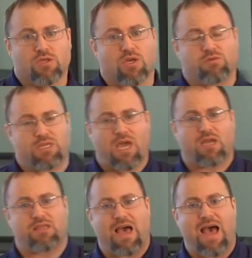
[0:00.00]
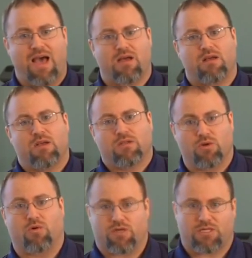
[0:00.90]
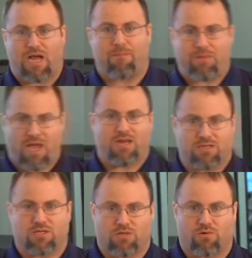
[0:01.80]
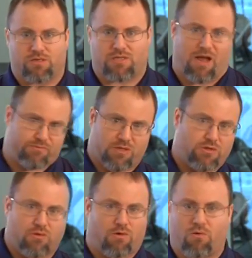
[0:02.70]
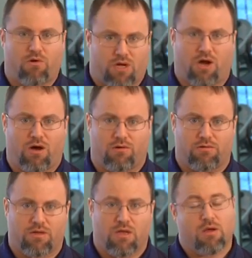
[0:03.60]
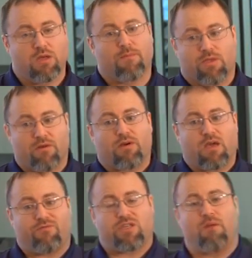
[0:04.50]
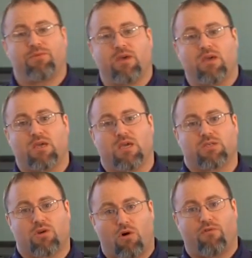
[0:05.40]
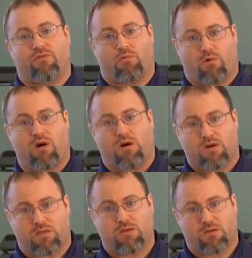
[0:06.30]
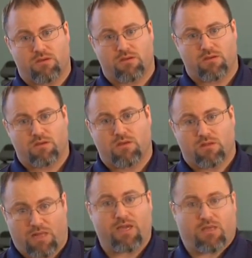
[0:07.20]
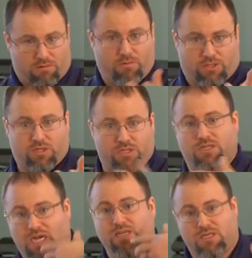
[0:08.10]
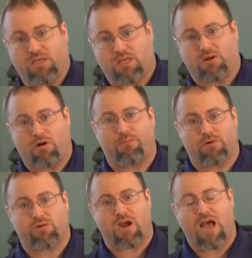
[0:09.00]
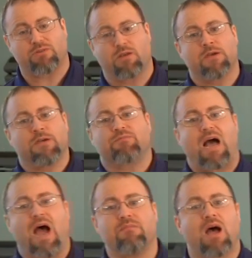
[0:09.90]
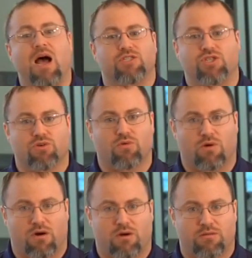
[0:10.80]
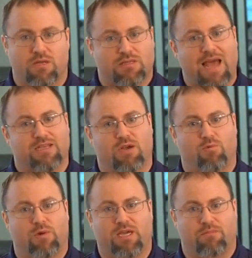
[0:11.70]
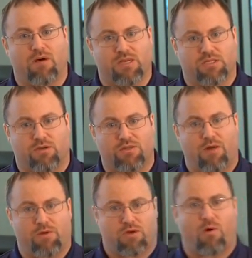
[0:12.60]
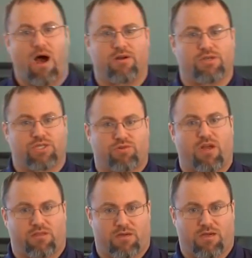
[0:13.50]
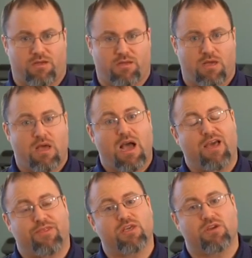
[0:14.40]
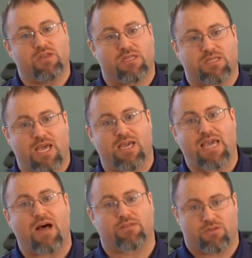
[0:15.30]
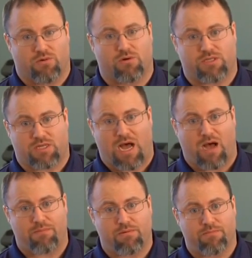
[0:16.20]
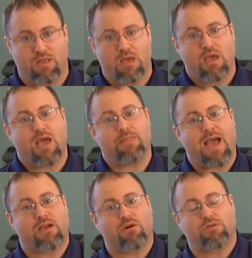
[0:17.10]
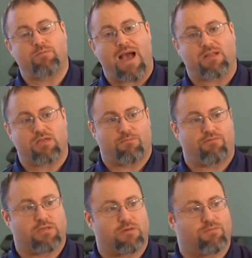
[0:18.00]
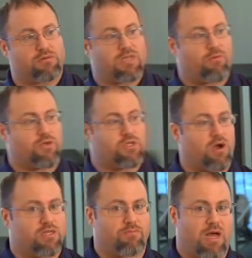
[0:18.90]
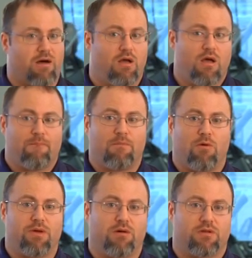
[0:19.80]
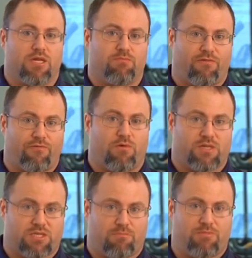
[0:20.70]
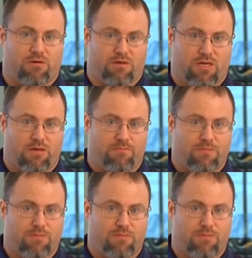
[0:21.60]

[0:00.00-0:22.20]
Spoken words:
So take that doorstop. Pain is the doorstop, so the door won't go. If something is overworked, like what you're suggesting in your upper traps, I'm not sure that is a weak muscle that requires strengthening. I think you need to take out the doorstop. And that goes back to the principles that we talked about, mobility before stability.